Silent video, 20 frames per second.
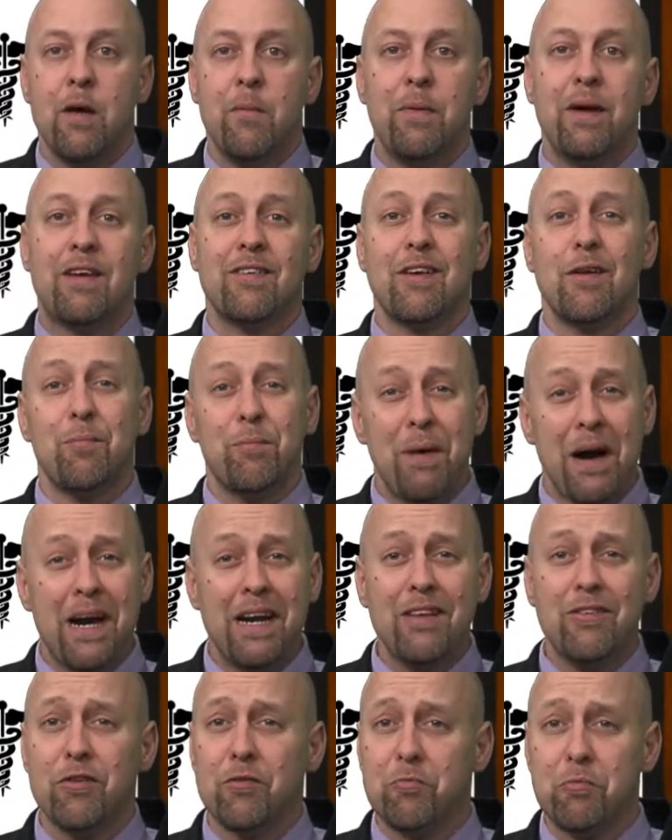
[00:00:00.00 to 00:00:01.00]
because our
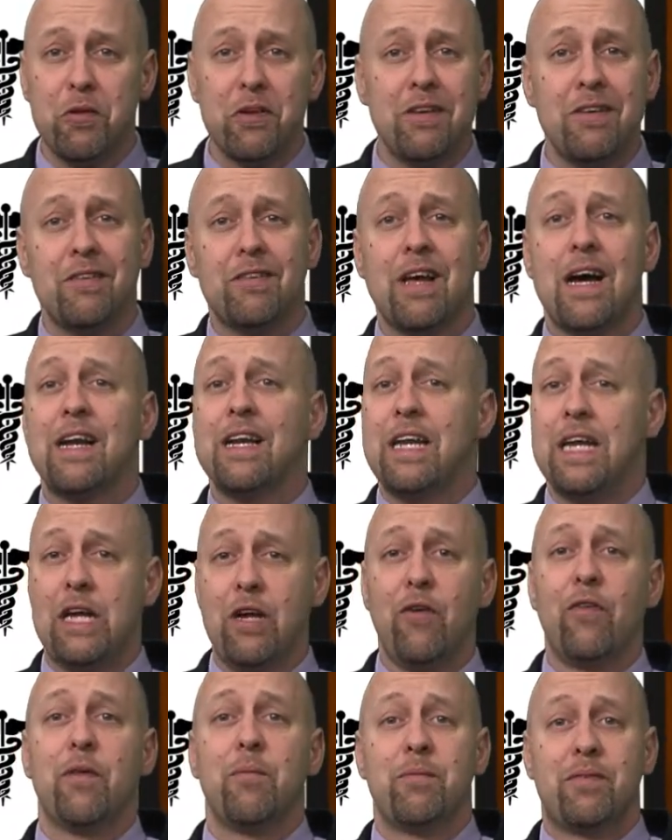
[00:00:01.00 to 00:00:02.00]
bodies are really designed to
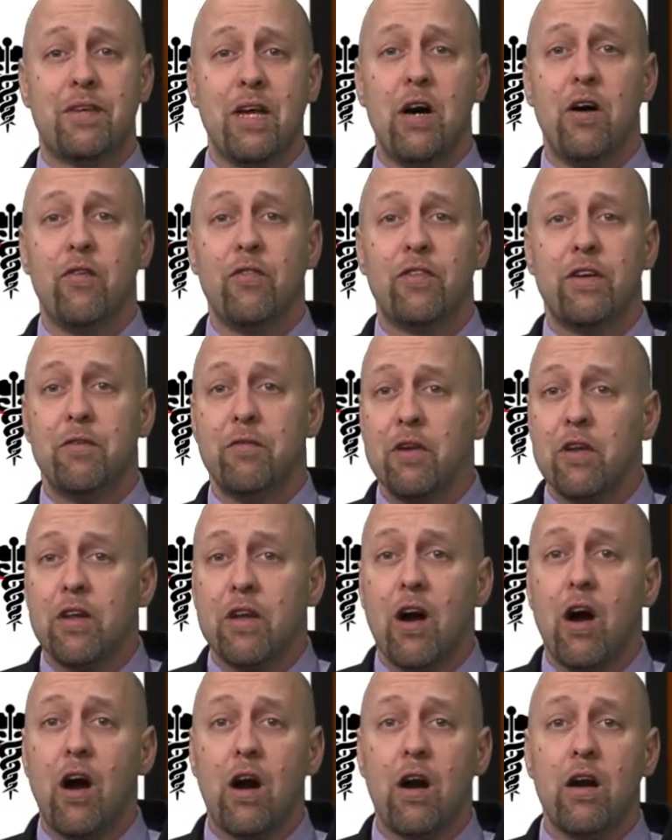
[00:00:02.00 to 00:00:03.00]
heal themselves. They
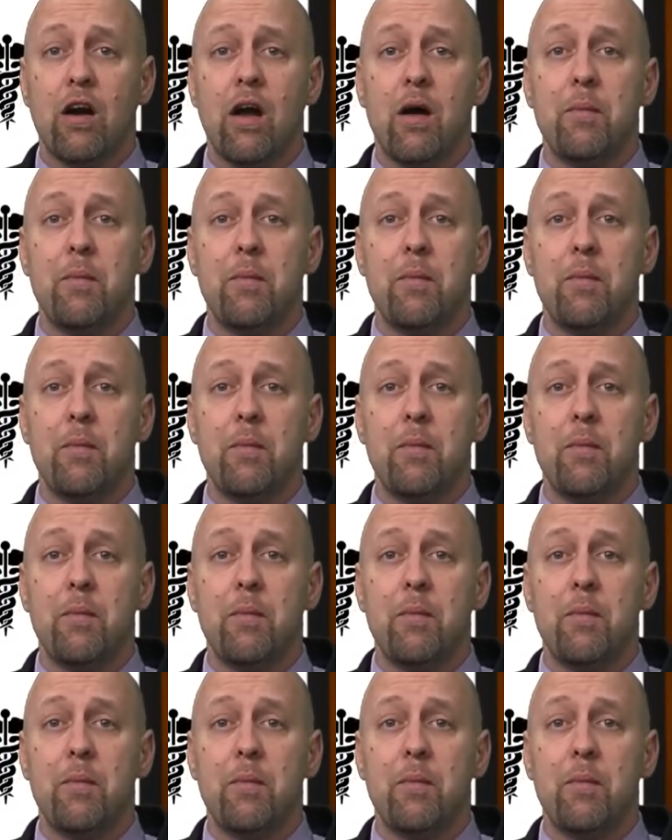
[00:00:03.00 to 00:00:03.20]
really are.